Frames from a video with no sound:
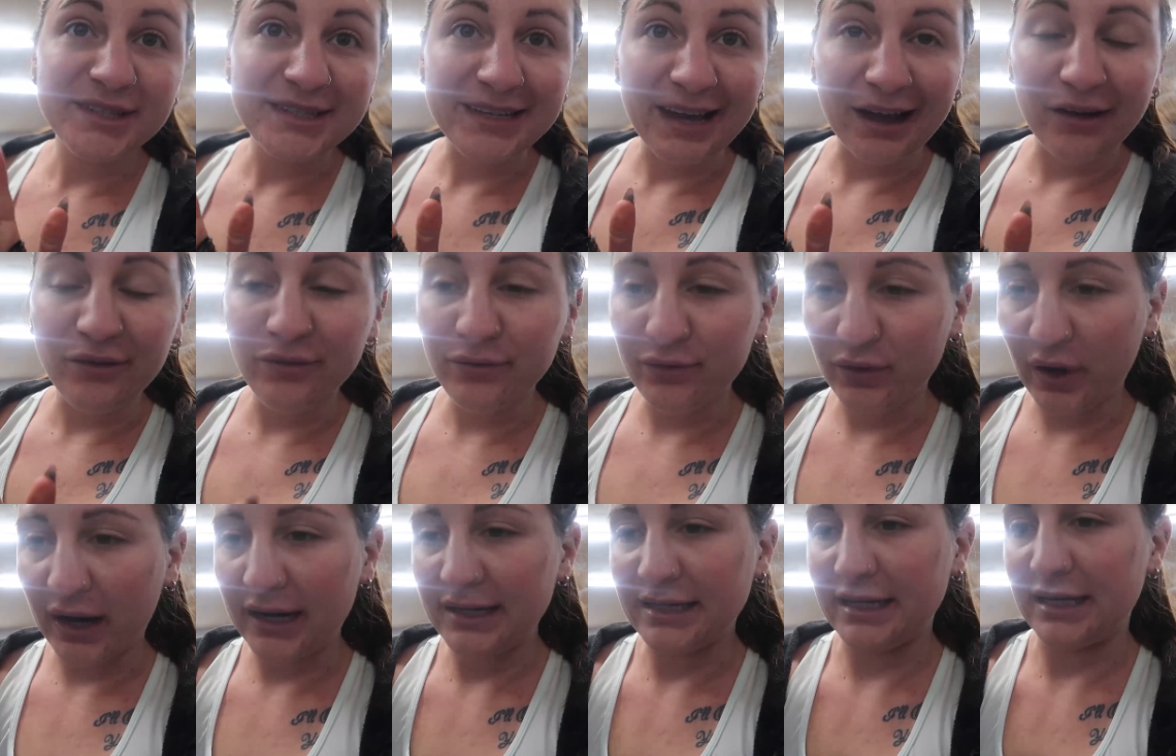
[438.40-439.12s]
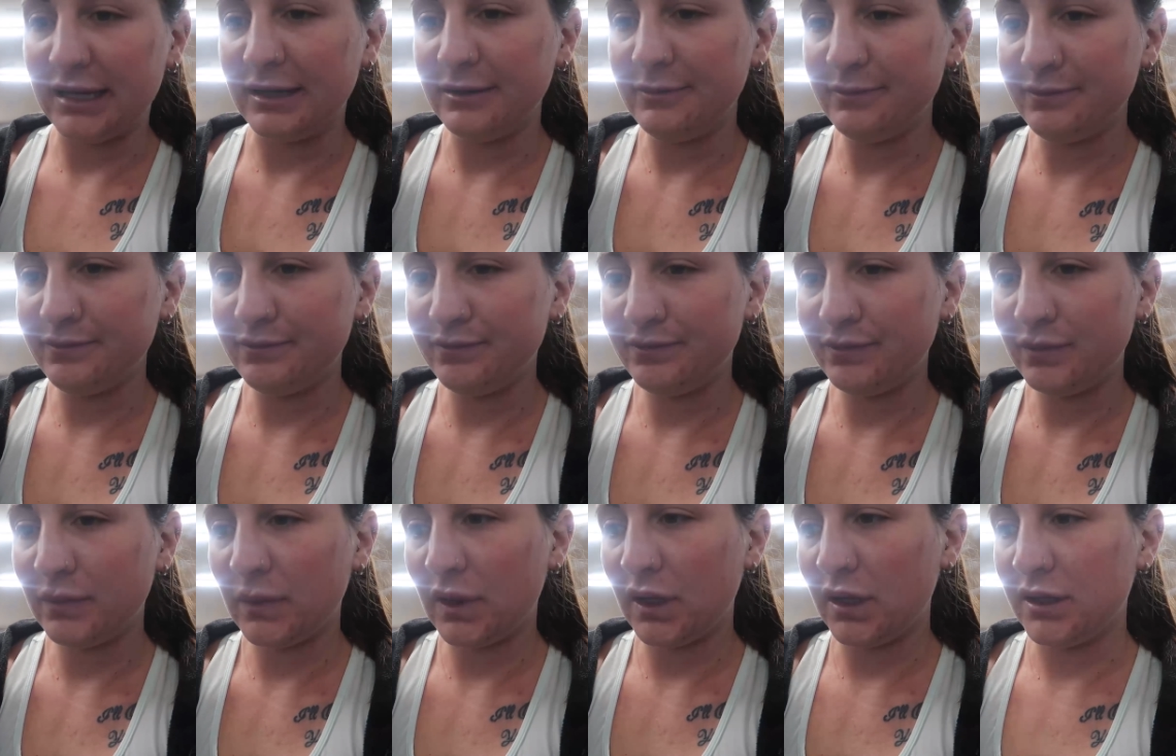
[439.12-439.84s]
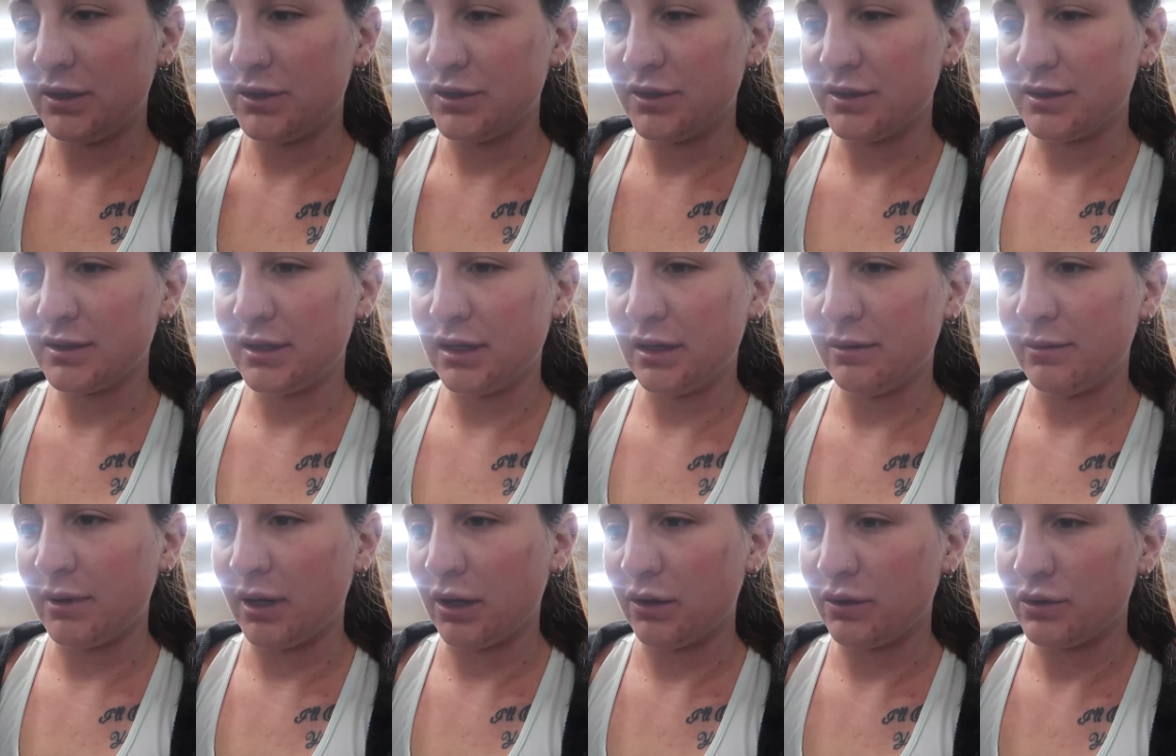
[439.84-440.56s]
It's now Friday. I just
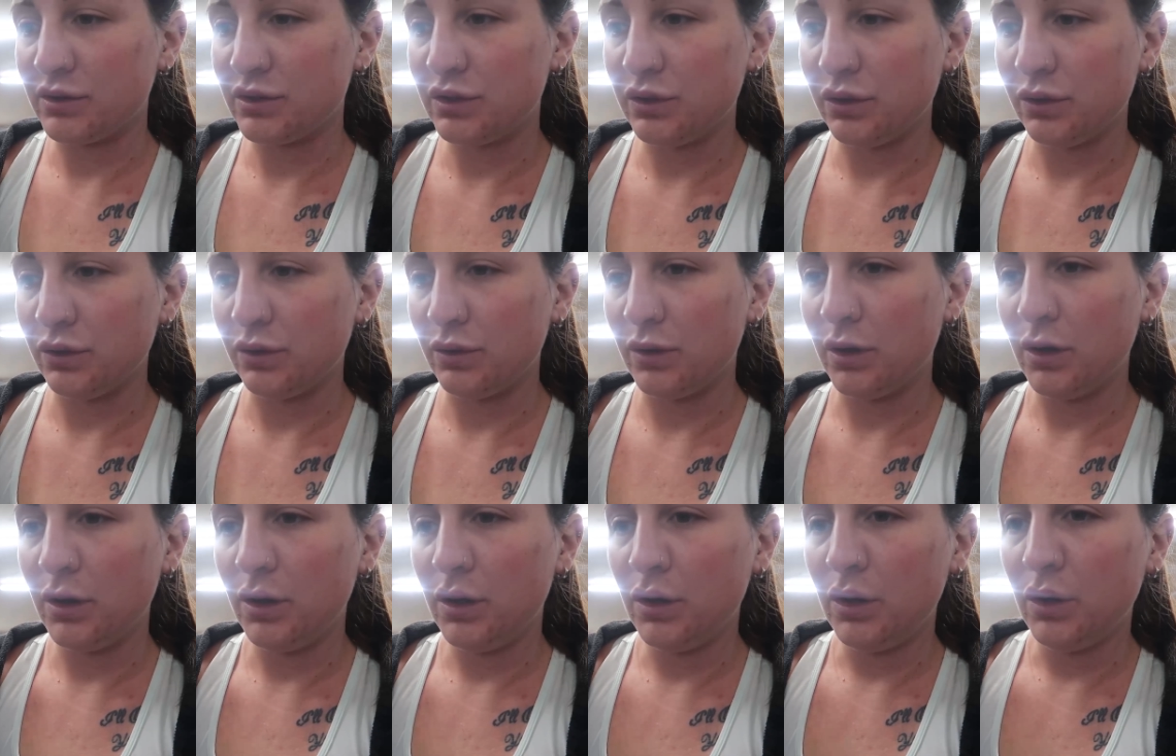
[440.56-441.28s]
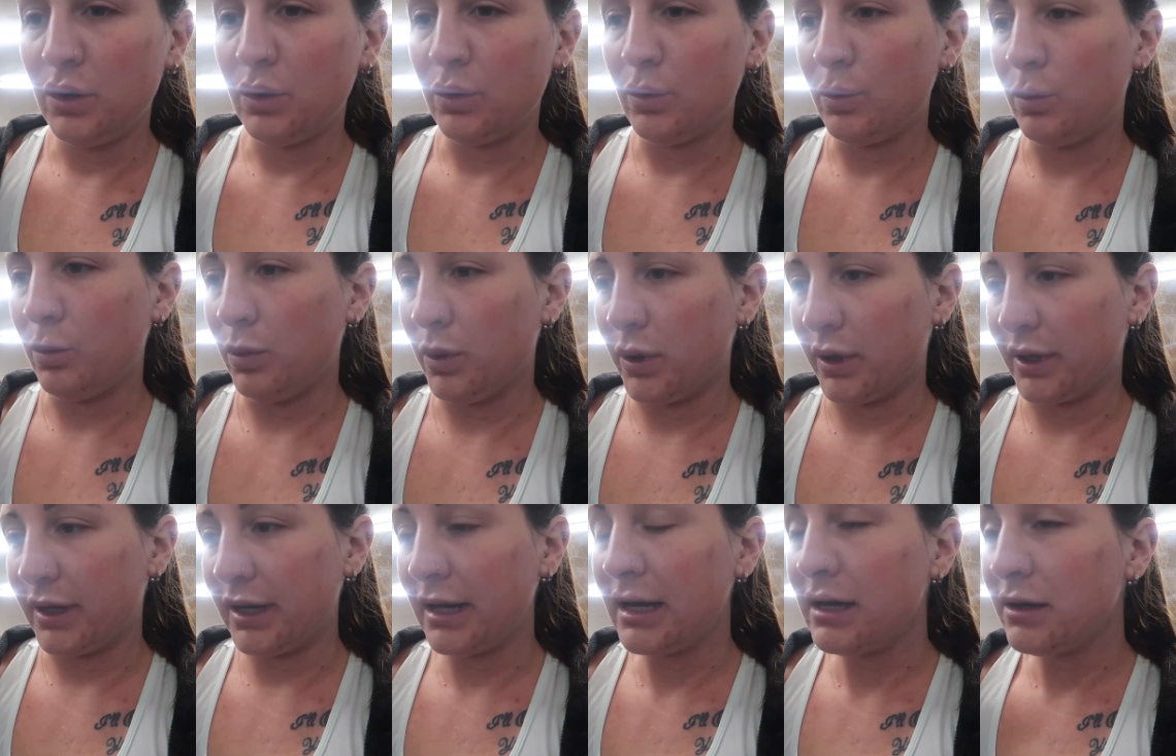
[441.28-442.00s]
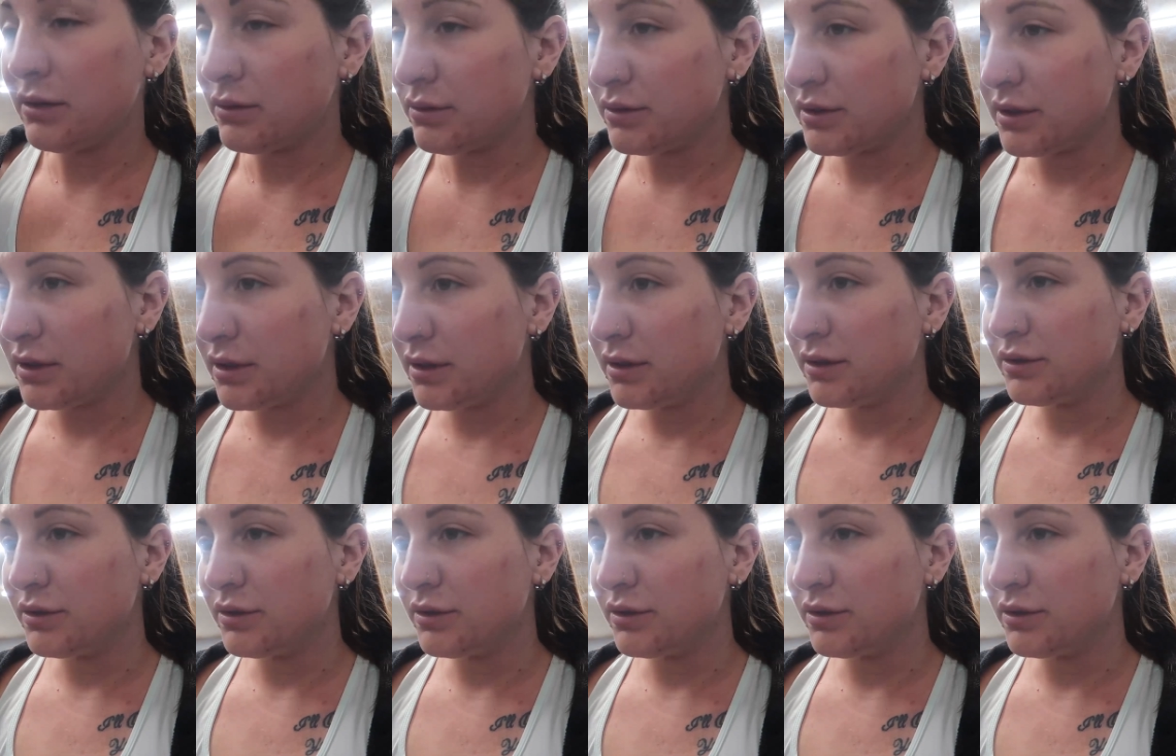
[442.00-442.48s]
came out to work out.